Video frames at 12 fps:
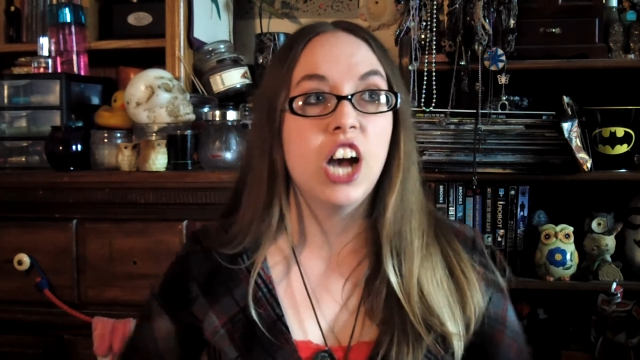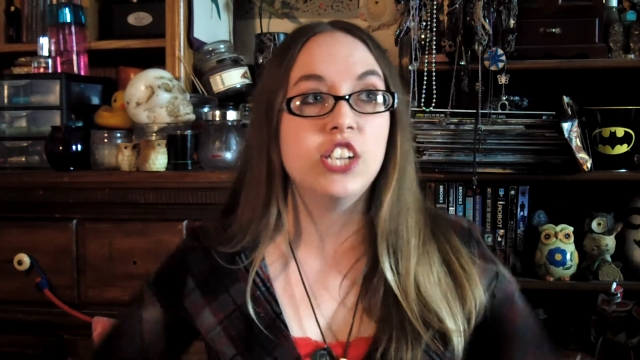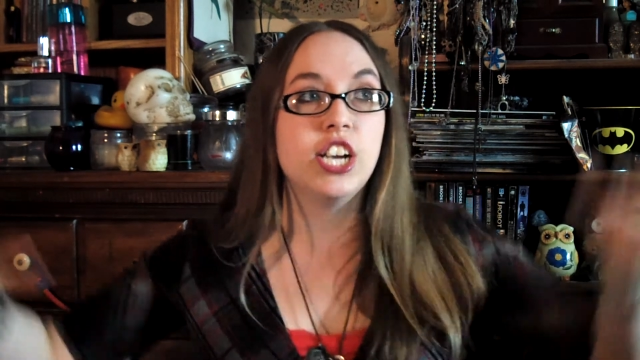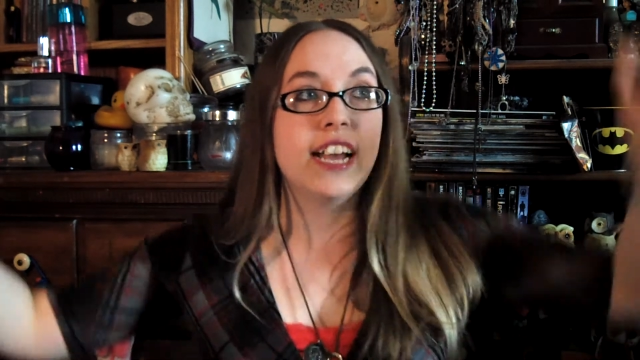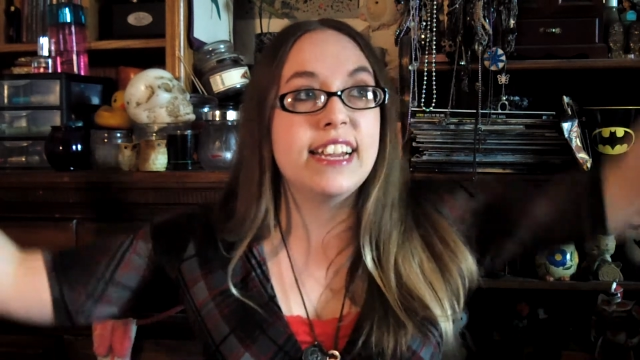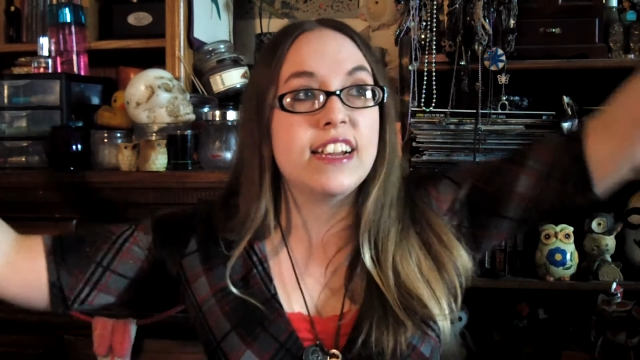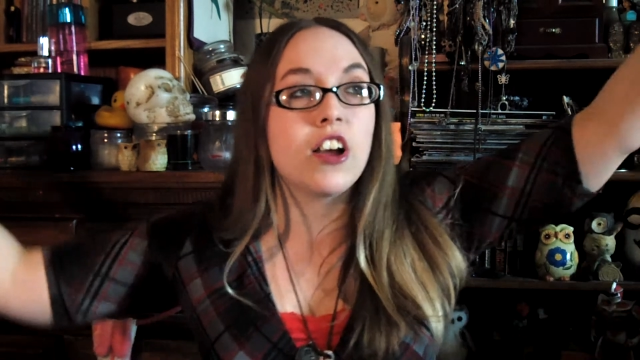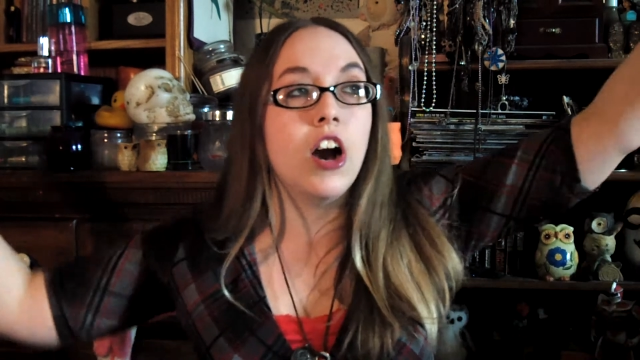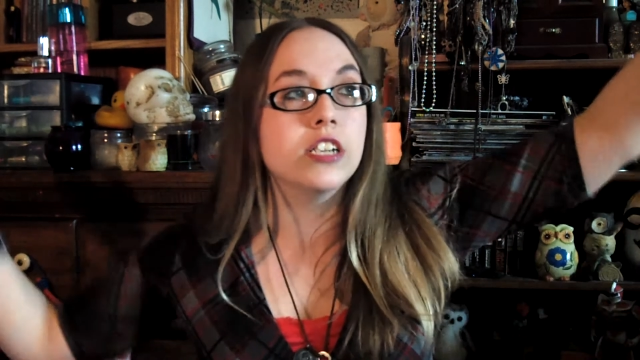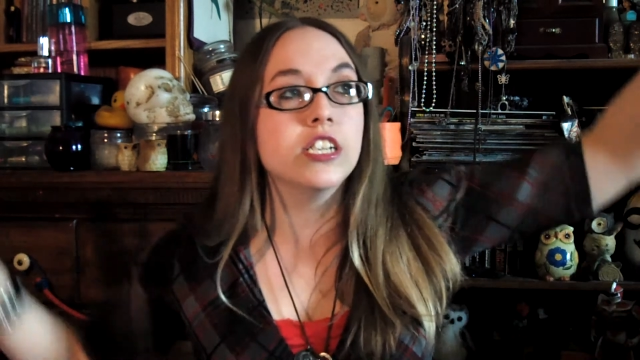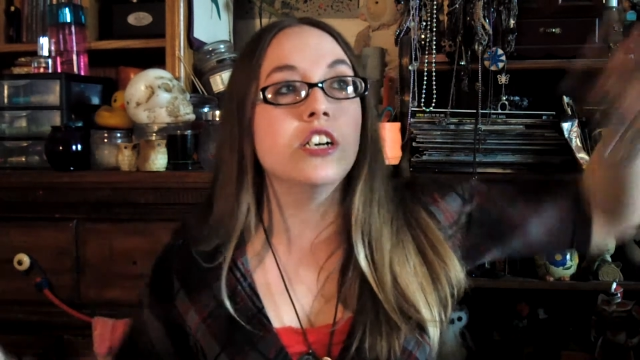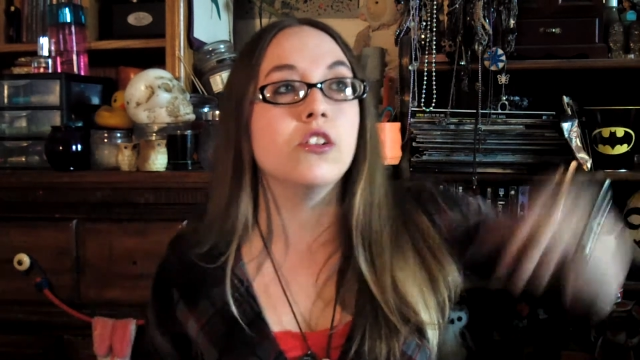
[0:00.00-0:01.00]
a giant
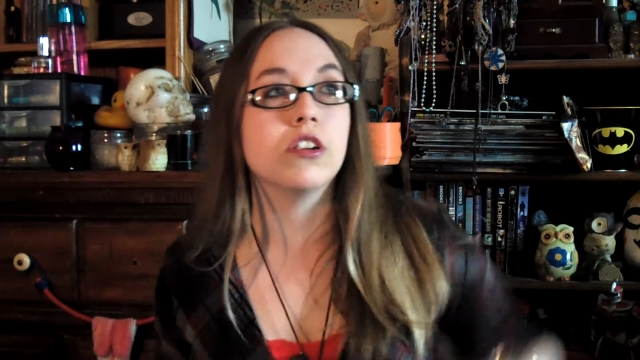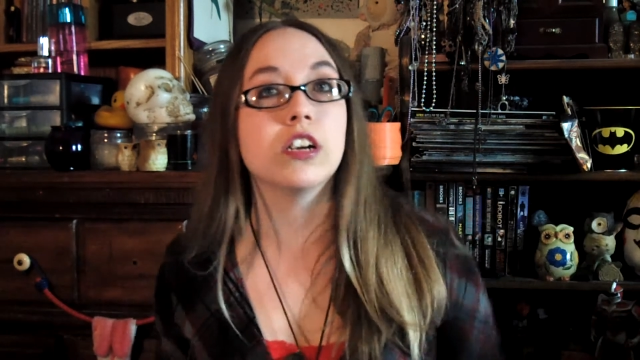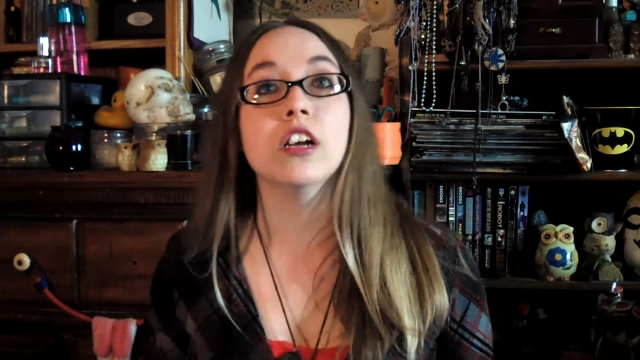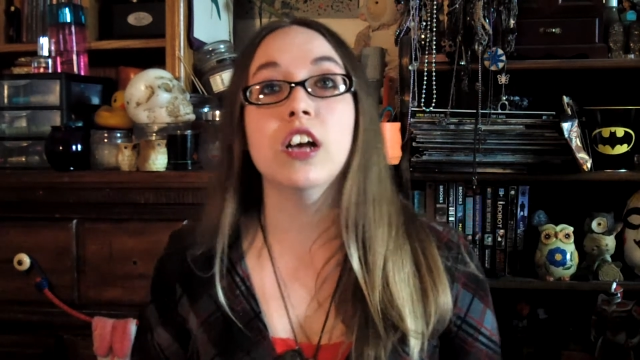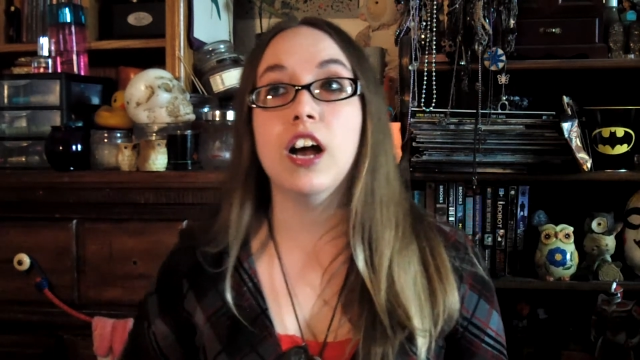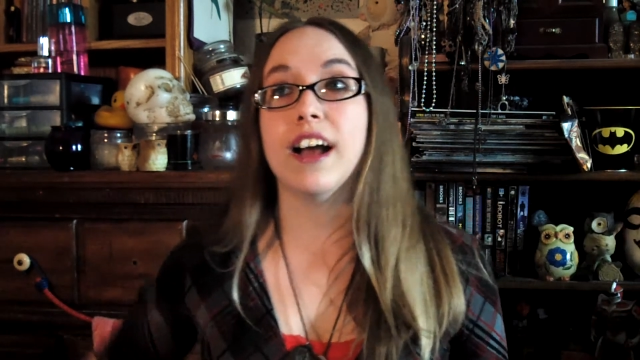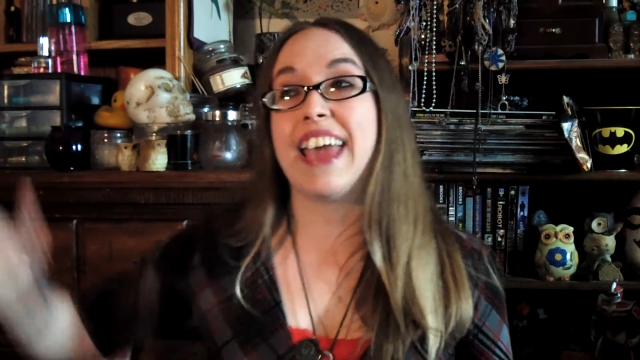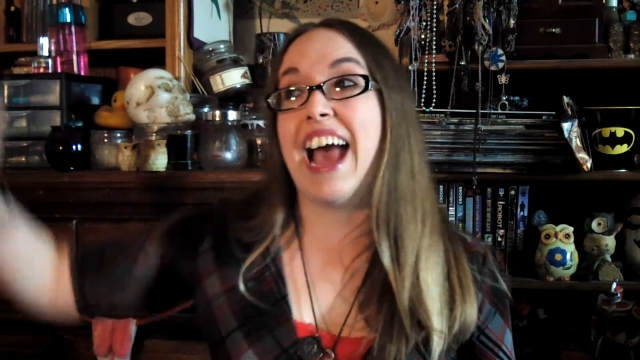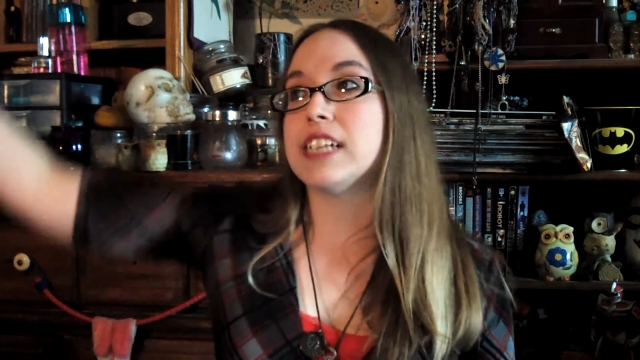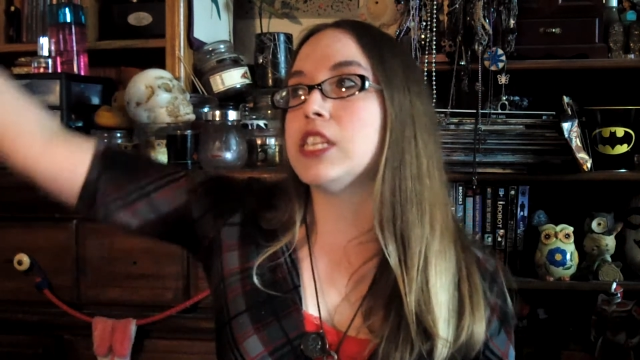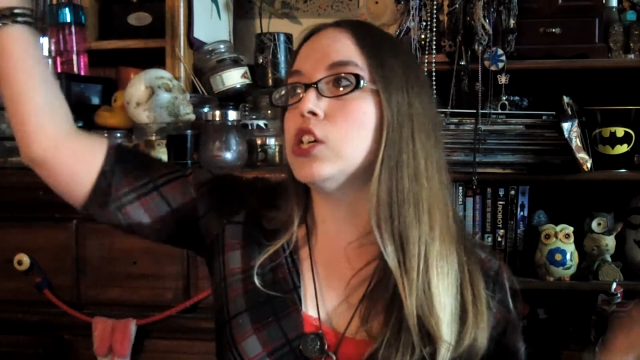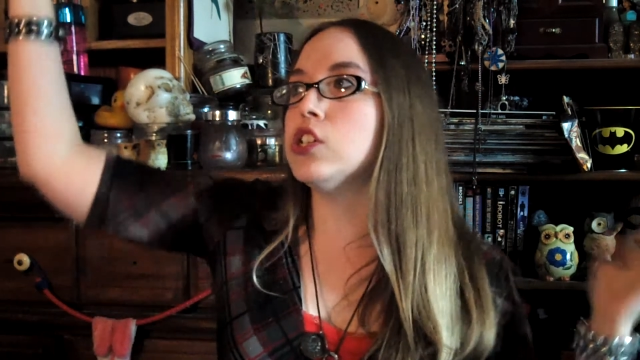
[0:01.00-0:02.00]
anaconda or a
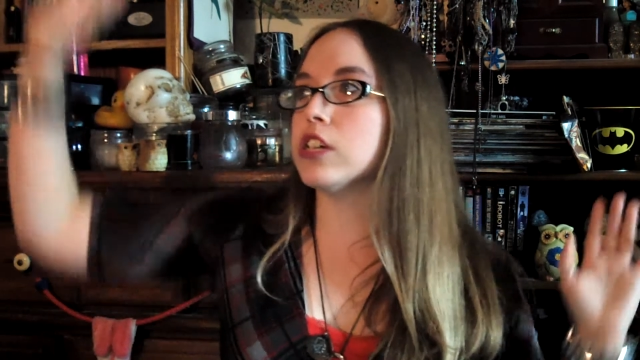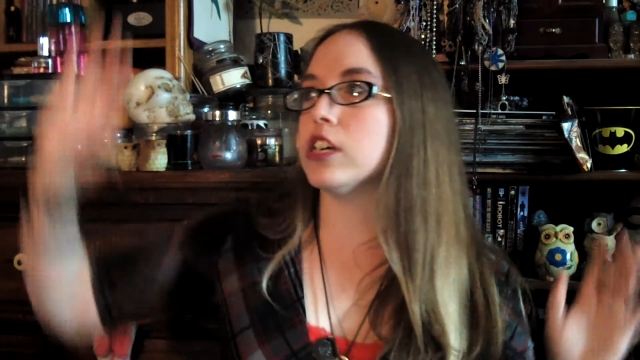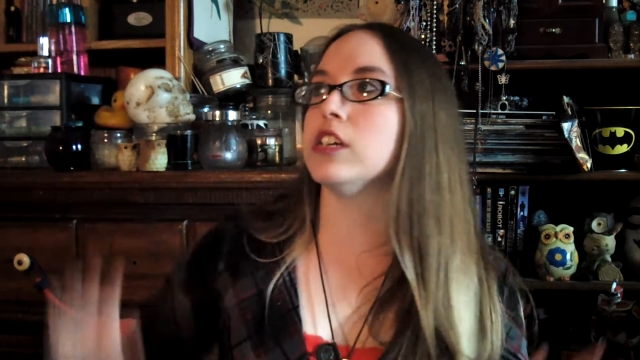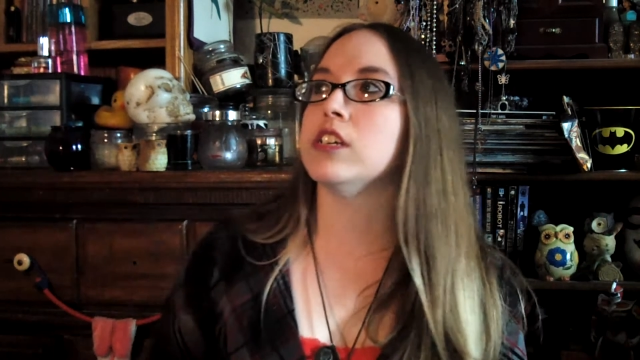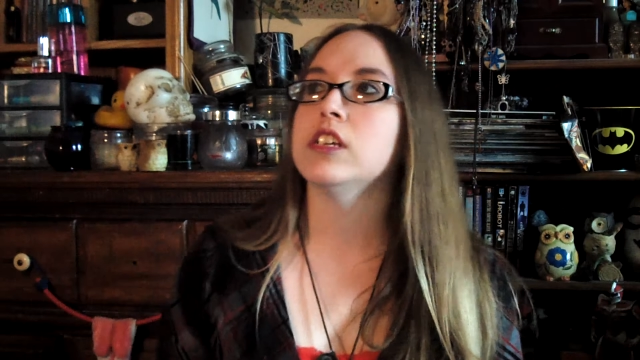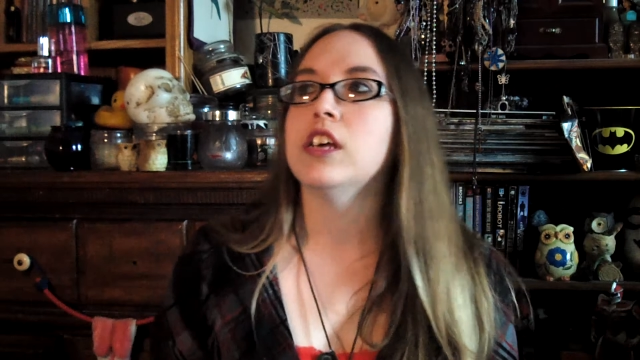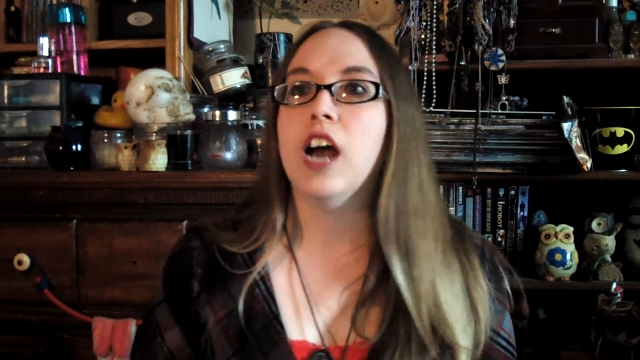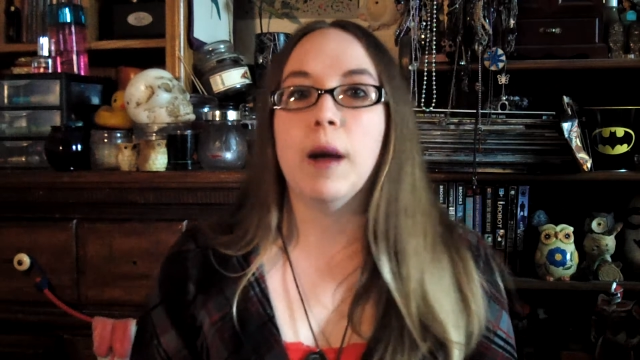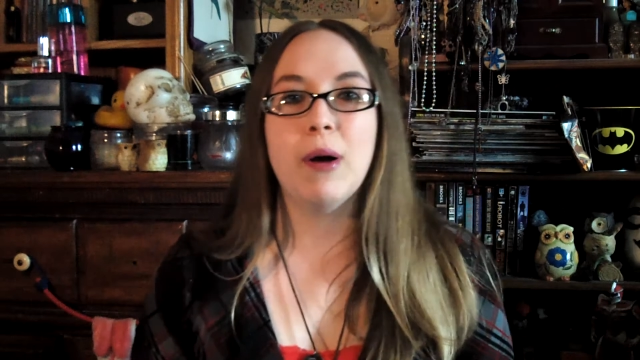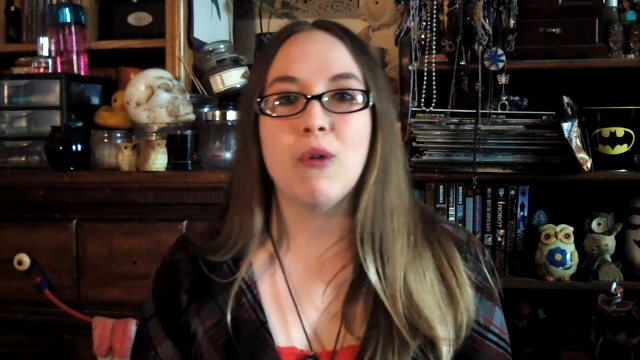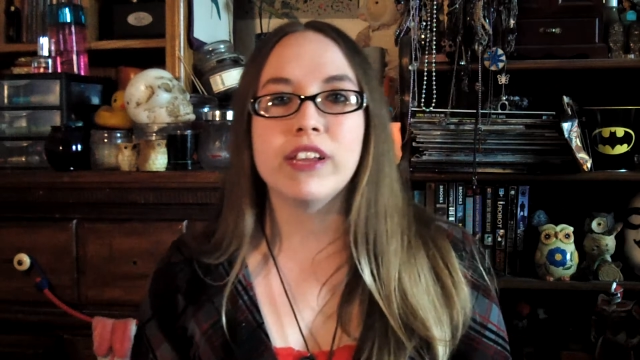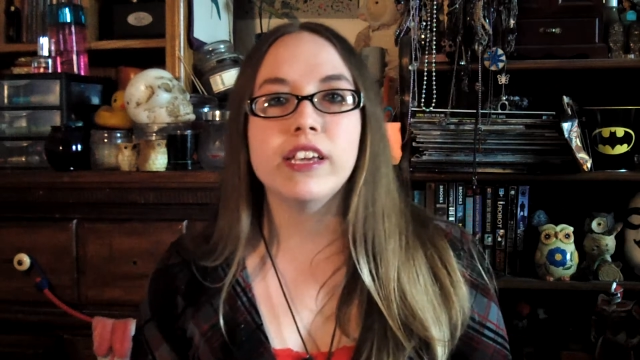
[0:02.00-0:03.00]
castle or
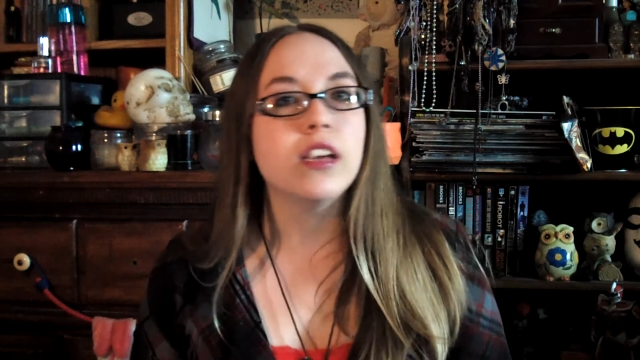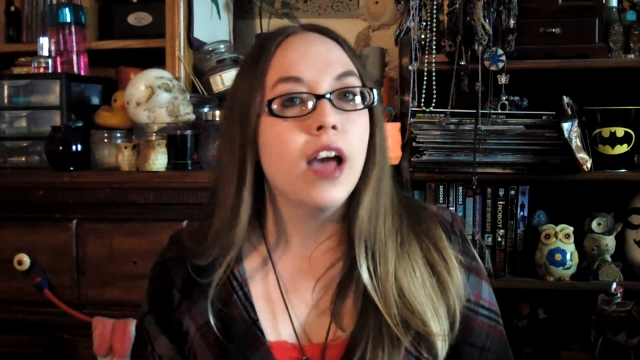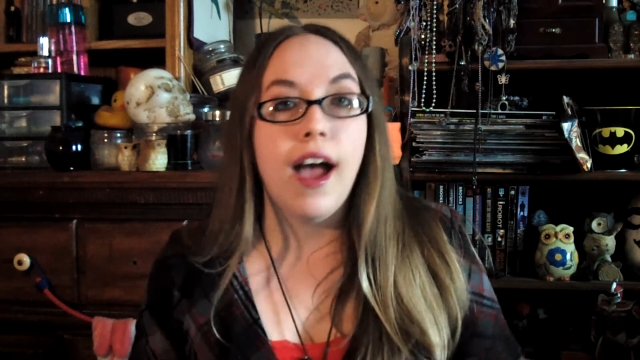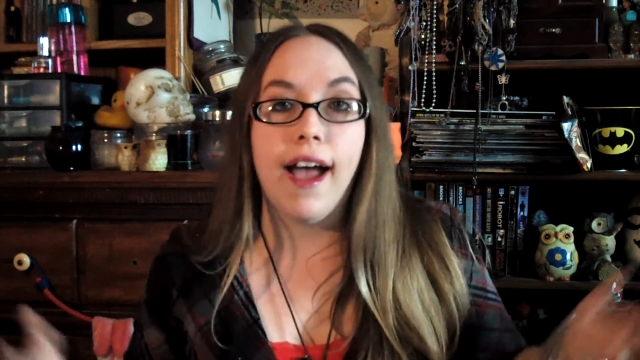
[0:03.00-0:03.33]
a pony,